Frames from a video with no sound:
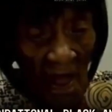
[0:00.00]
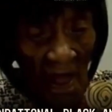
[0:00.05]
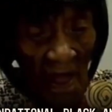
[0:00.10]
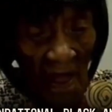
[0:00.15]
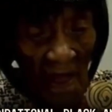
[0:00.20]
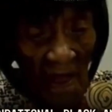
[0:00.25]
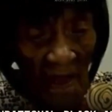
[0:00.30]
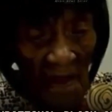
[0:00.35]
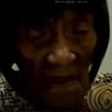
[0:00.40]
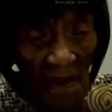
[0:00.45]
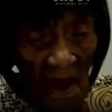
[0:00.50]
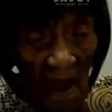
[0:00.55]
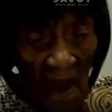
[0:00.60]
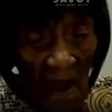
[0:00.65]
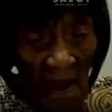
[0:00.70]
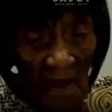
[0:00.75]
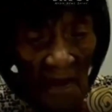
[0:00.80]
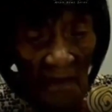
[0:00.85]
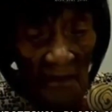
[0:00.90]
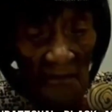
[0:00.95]
and I
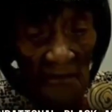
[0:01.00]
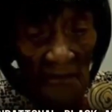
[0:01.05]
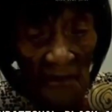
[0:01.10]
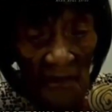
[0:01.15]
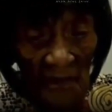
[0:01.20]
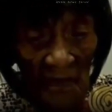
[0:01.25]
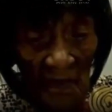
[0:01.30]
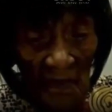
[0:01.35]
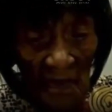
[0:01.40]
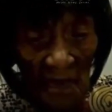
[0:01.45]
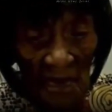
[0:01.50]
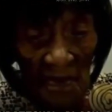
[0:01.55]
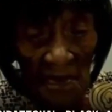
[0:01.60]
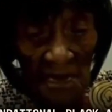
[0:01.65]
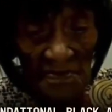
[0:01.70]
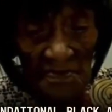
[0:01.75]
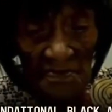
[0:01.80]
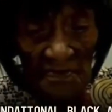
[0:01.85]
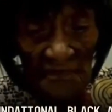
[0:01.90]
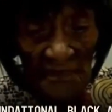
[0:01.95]
have
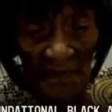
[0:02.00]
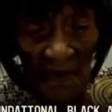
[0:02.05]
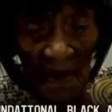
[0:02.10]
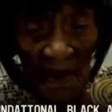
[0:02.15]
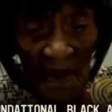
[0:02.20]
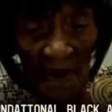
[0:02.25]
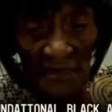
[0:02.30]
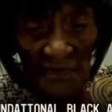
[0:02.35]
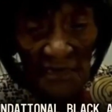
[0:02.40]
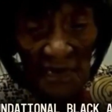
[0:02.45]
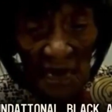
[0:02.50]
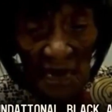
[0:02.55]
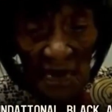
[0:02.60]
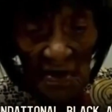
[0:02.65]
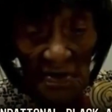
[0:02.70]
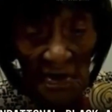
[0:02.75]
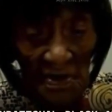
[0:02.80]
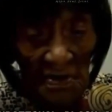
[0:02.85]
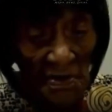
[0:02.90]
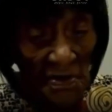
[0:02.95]
survived
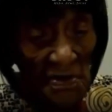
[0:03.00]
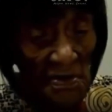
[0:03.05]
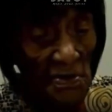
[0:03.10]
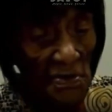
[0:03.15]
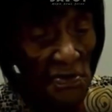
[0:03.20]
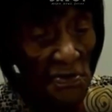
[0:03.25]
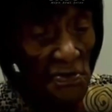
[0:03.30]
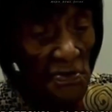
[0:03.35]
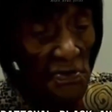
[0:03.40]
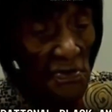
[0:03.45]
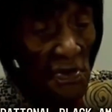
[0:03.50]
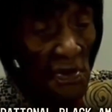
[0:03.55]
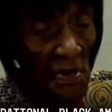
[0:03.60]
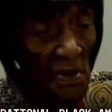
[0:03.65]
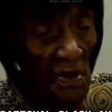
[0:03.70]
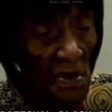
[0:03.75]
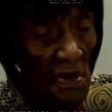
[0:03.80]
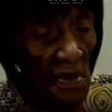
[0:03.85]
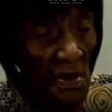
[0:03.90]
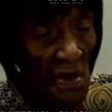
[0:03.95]
100 years
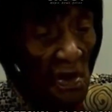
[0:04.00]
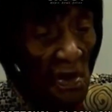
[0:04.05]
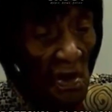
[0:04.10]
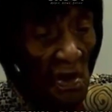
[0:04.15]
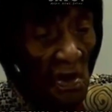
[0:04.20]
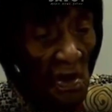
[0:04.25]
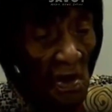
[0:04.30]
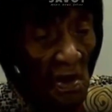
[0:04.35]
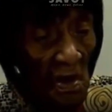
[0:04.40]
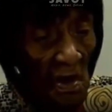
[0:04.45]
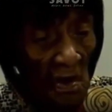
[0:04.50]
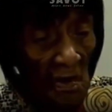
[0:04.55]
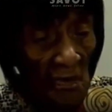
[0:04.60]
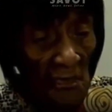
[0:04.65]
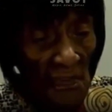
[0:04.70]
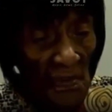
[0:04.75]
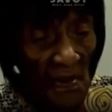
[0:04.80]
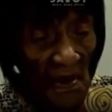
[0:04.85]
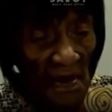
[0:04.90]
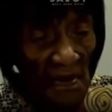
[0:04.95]
of
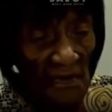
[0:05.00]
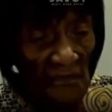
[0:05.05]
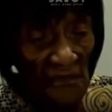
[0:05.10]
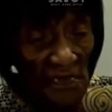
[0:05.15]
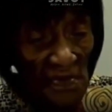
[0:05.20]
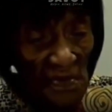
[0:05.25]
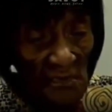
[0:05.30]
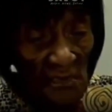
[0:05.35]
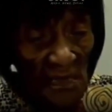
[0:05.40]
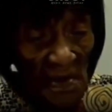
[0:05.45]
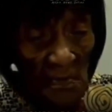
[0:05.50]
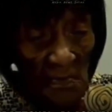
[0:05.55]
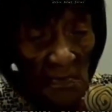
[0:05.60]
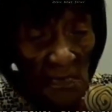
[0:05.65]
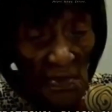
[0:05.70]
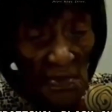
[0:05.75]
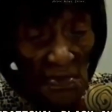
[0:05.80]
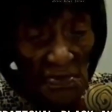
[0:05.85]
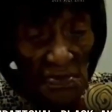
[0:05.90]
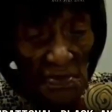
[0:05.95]
painful
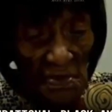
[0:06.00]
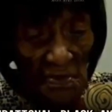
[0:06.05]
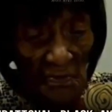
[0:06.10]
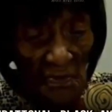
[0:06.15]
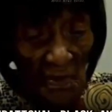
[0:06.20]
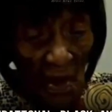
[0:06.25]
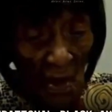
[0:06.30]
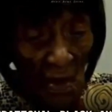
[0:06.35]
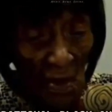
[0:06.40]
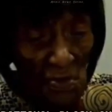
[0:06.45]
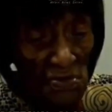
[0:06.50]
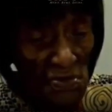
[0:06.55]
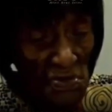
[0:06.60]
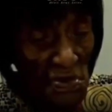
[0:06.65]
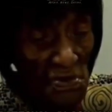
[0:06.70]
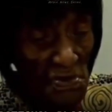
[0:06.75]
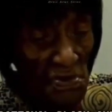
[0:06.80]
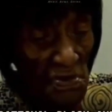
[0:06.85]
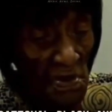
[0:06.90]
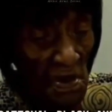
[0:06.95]
memories and losses.